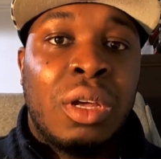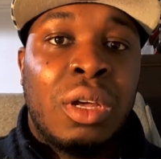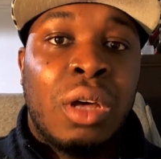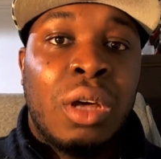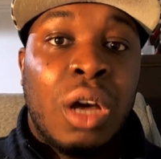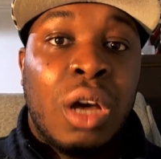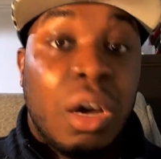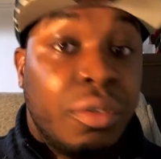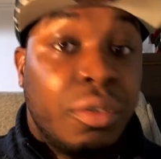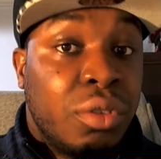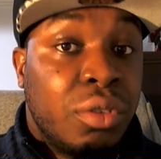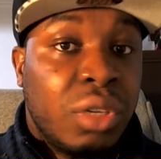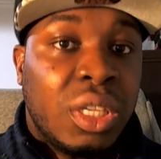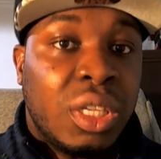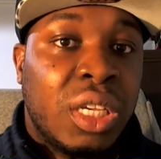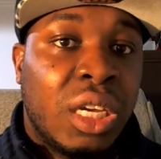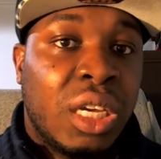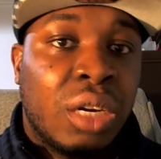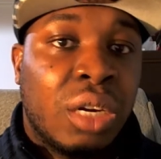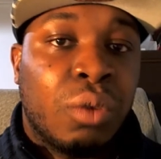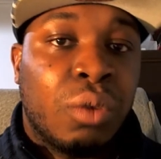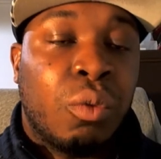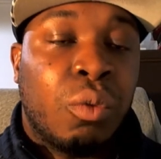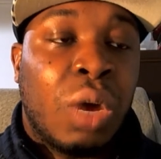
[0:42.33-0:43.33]
of the
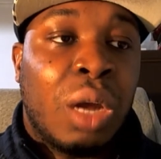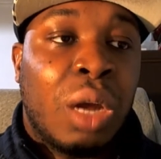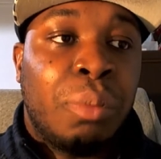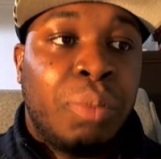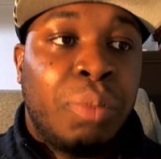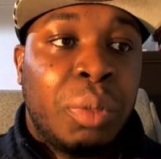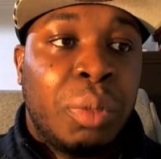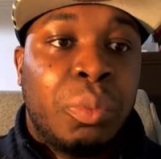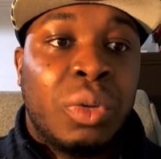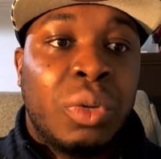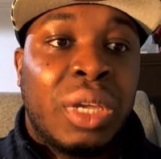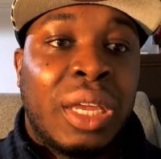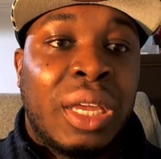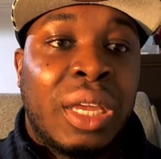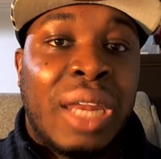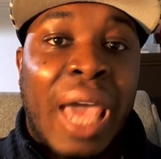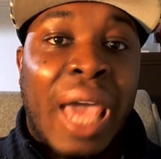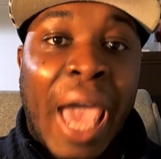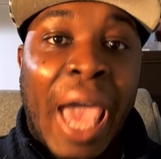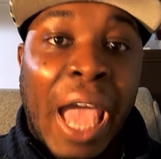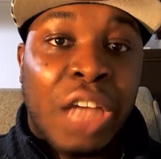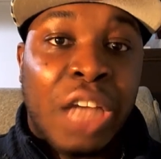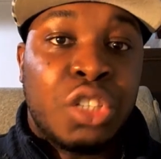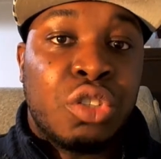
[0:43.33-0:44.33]
year where people can
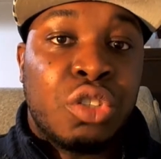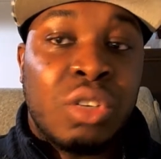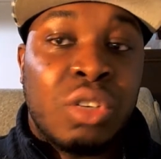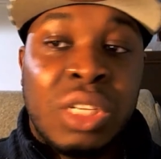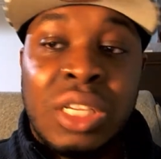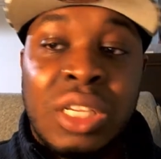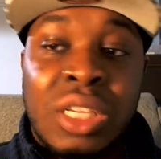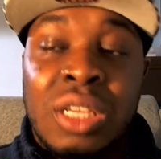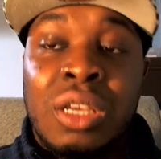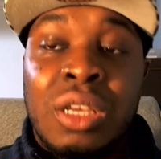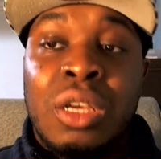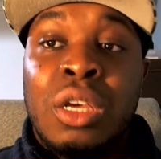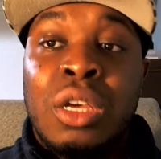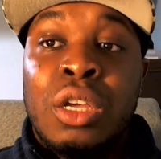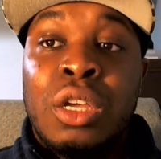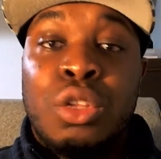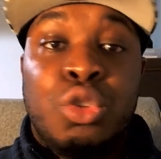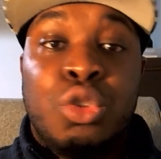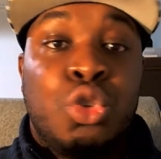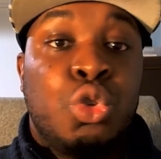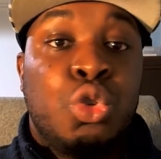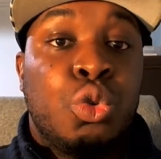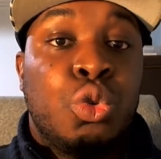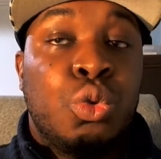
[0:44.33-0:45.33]
actually
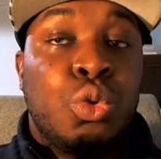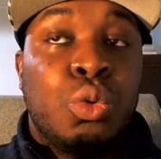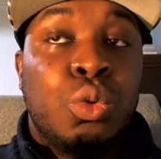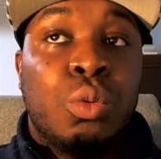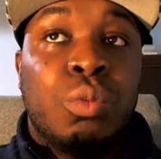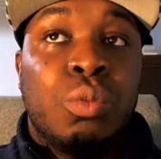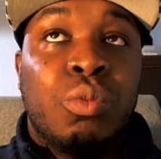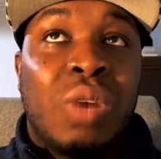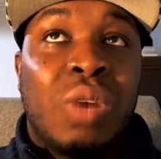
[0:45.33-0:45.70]
do